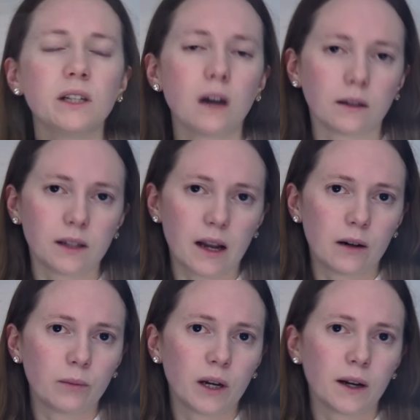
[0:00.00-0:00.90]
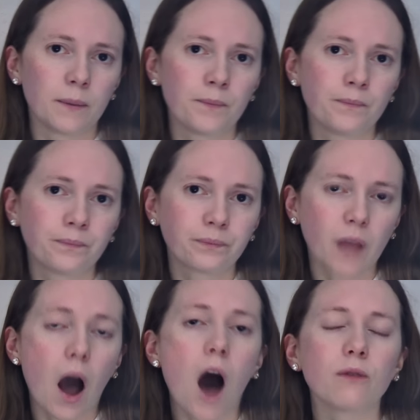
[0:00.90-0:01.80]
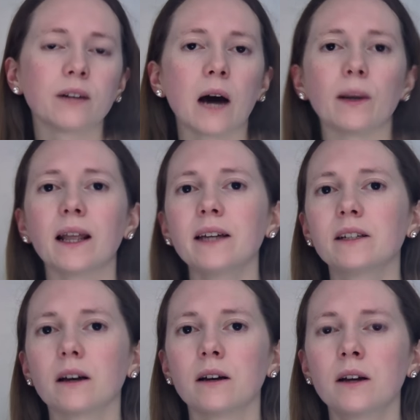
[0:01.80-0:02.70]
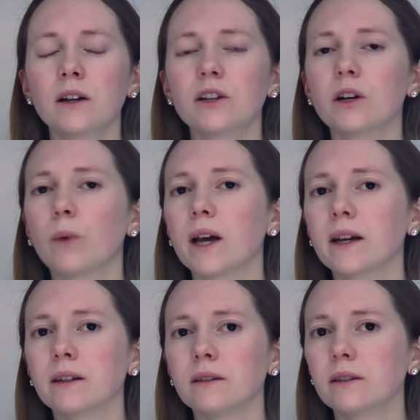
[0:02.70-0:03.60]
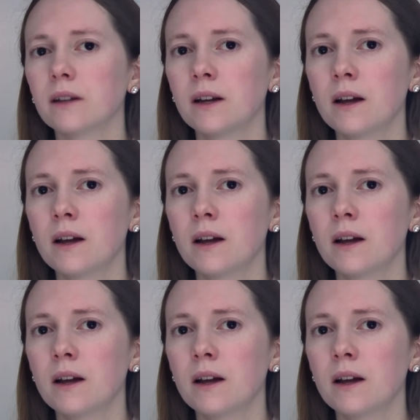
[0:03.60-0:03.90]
be done to help her. Half an hour later, she awakened.